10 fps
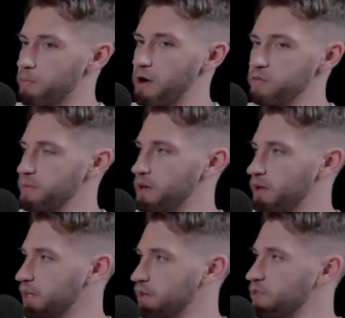above and
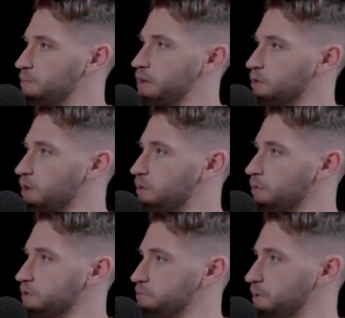beyond and give them an
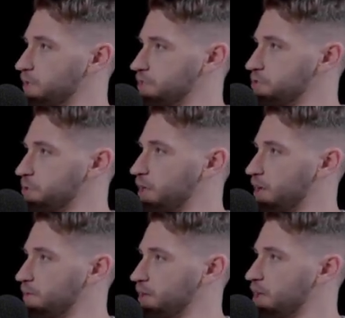incredible experience. Do you know
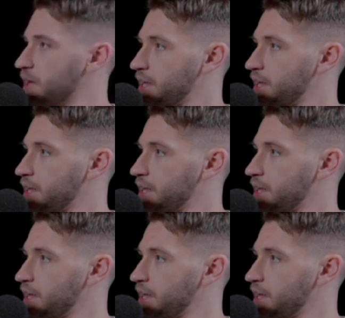what I mean?